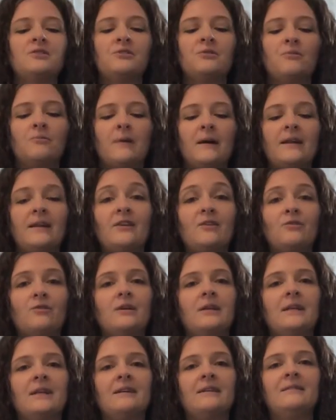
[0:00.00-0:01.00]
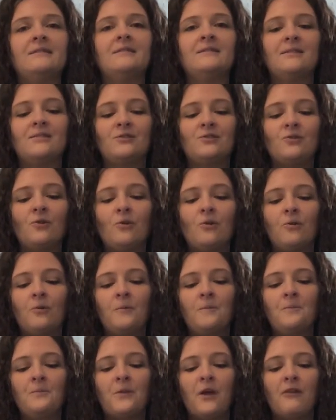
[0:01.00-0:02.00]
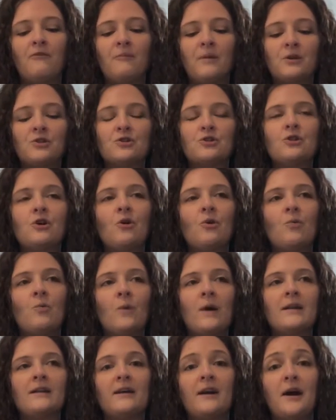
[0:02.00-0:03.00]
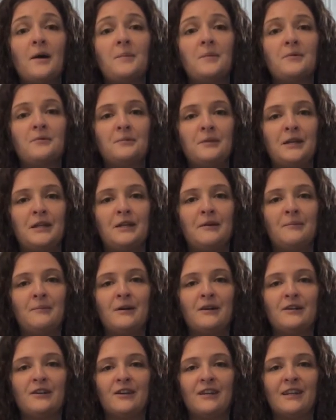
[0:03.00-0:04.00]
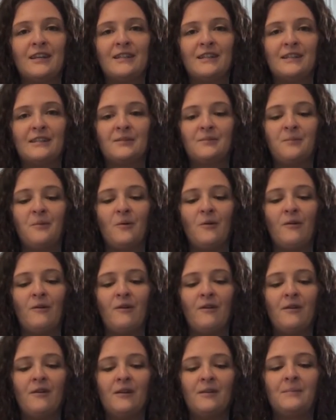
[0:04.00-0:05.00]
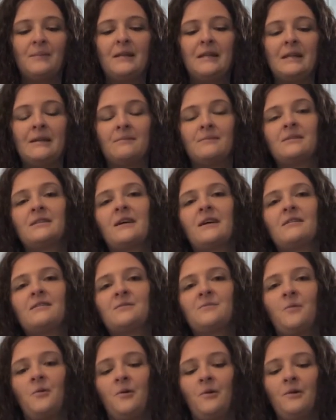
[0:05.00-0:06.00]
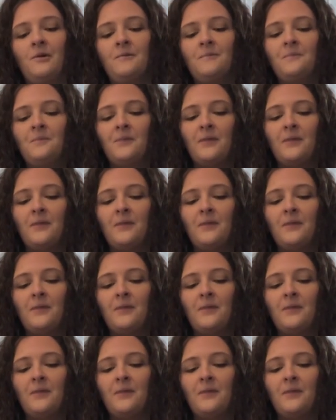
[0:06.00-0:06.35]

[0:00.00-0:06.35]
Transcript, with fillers: to the wet ingredients. So I've measured out one cup of peanut butter in this bowl, medium-sized bowl.